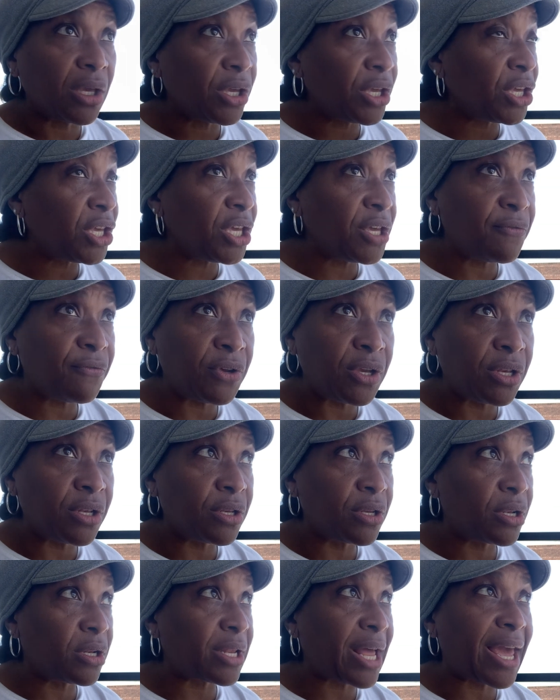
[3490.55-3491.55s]

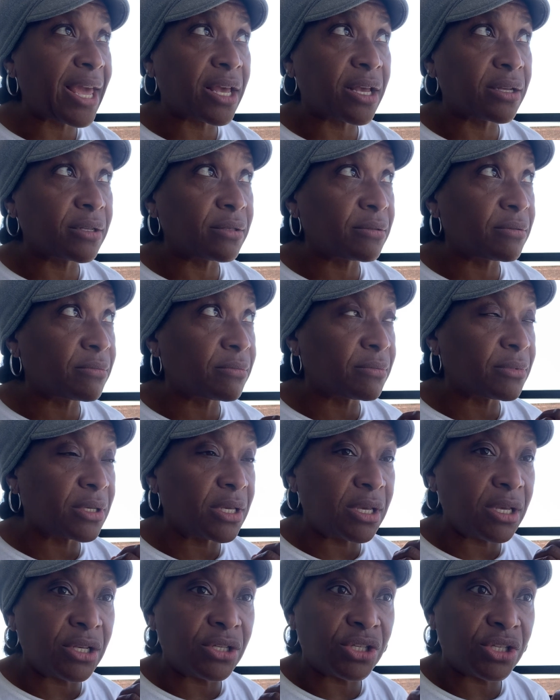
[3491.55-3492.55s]
even like
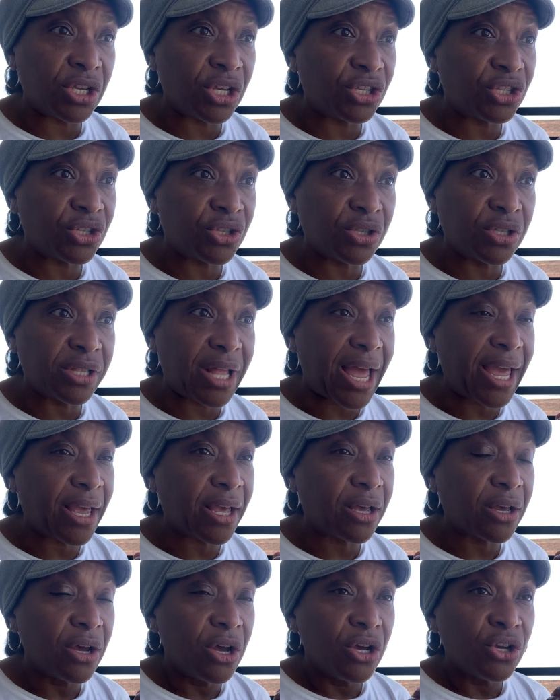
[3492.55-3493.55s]
it's it's like
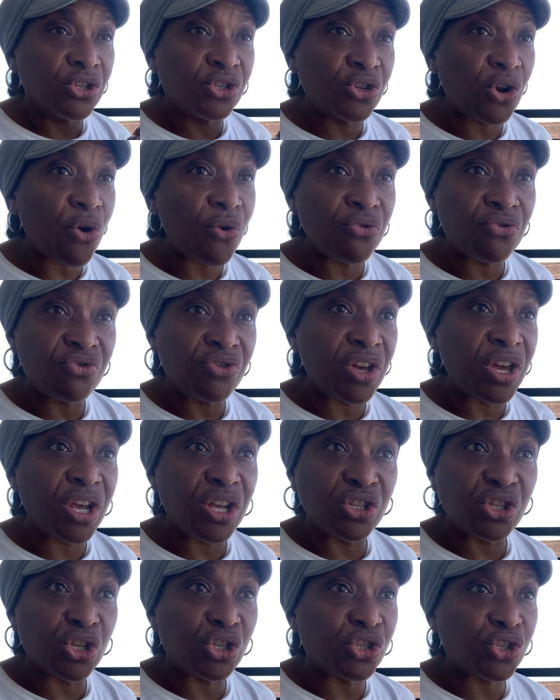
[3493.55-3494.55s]
certain
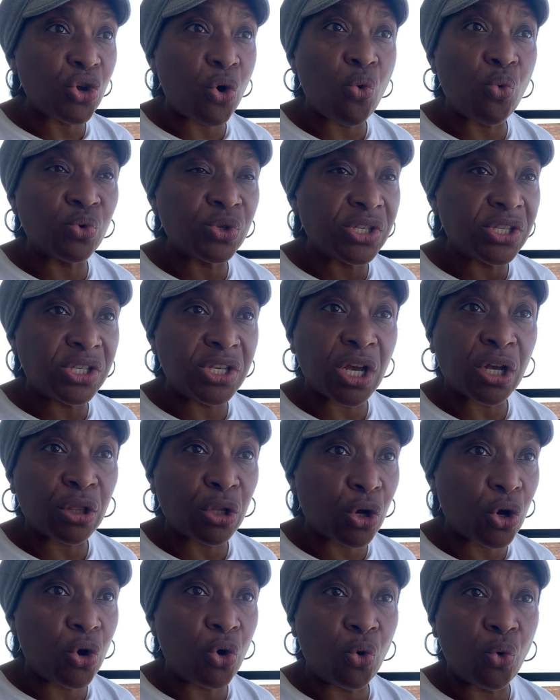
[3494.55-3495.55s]
things is so
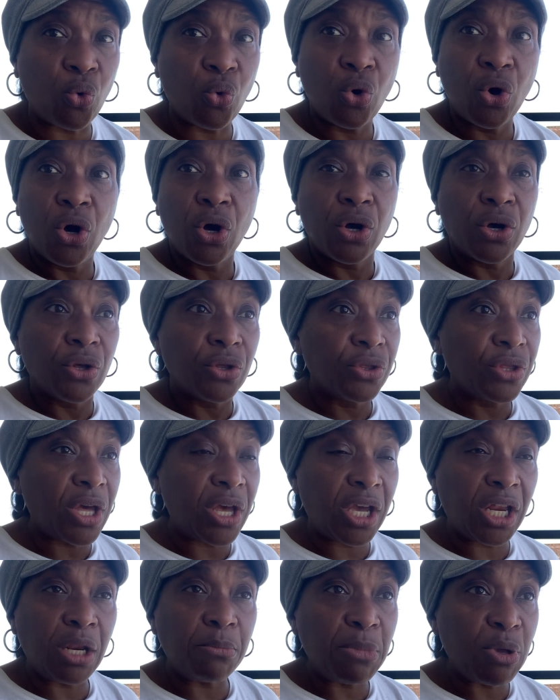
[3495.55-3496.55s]
cyclical.
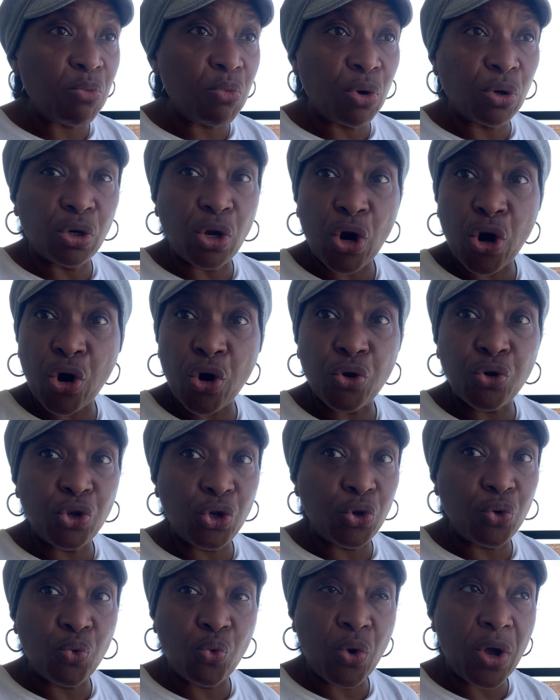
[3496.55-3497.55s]
The enemy will learn
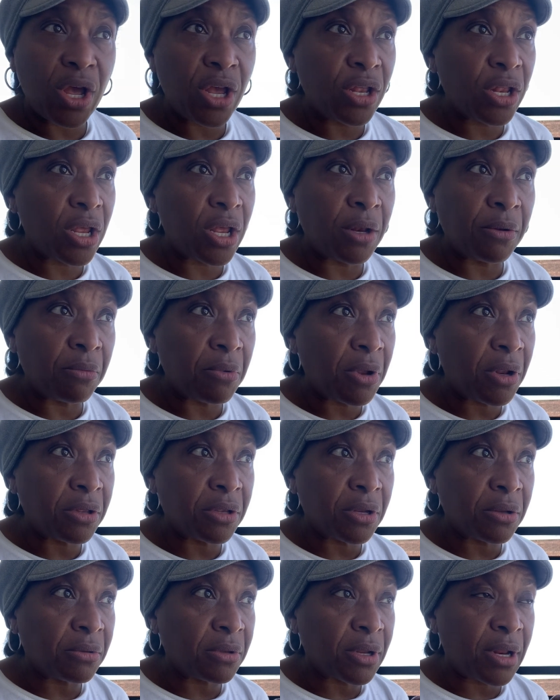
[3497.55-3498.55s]
you and, and
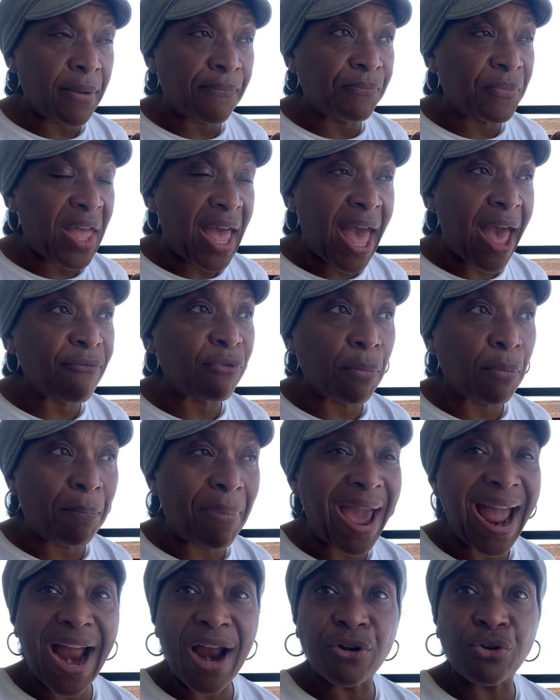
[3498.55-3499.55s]
have a
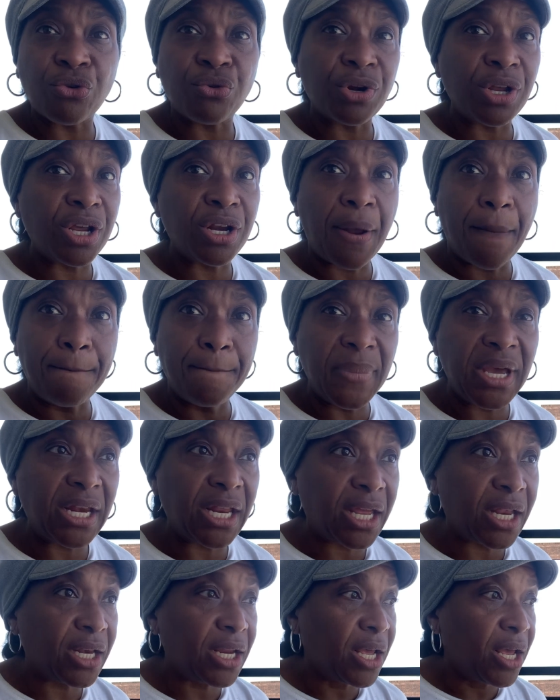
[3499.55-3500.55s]
pattern in a
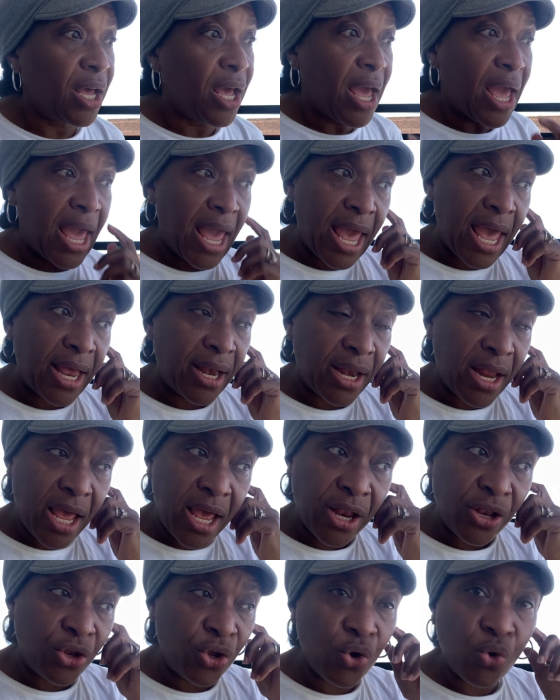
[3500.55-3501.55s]
minute, and
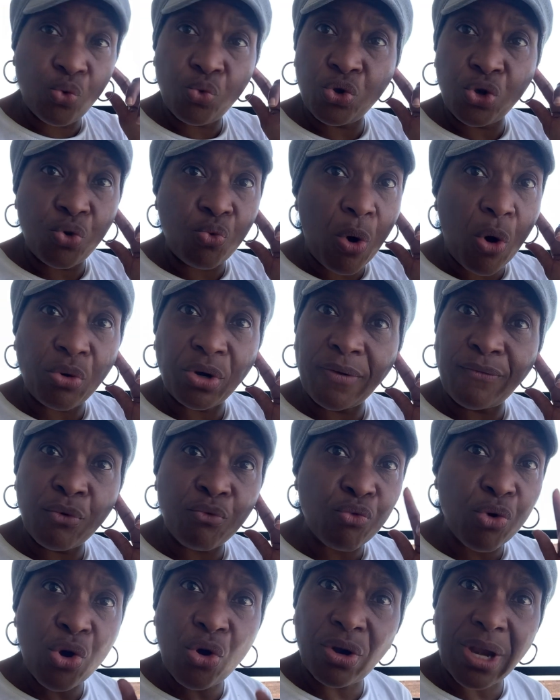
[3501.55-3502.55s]
and you you won't even
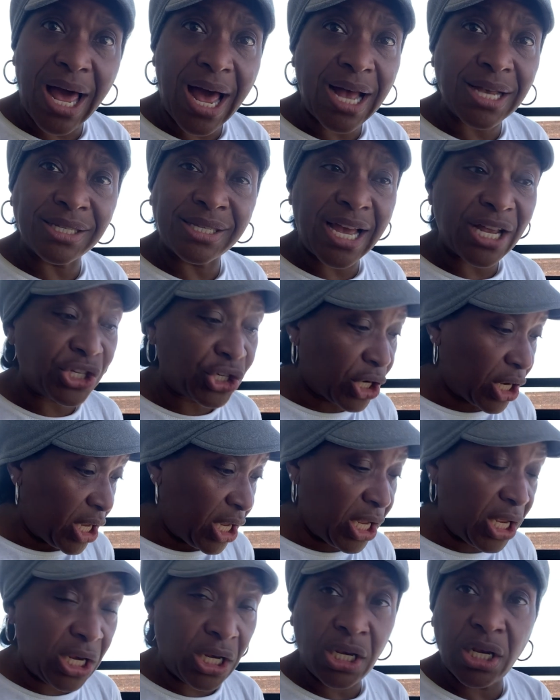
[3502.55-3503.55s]
realize that you're
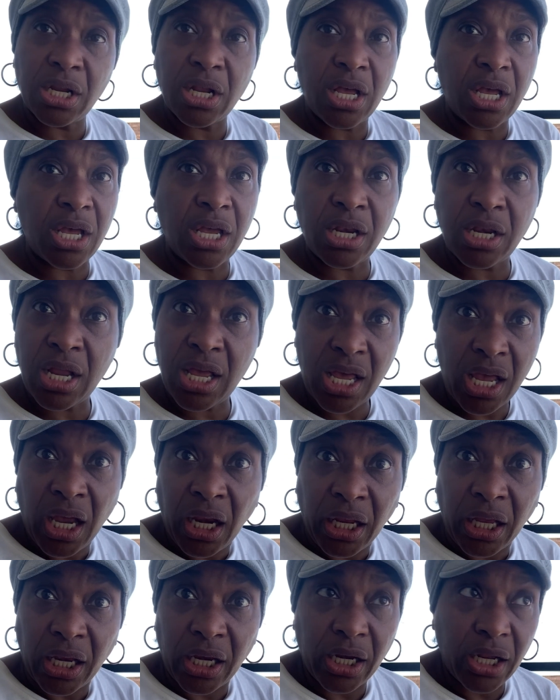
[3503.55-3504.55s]
in in
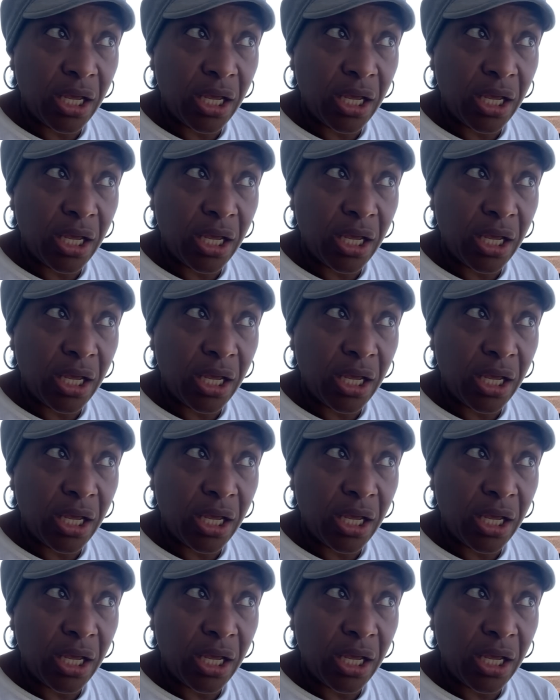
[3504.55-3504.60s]
in it,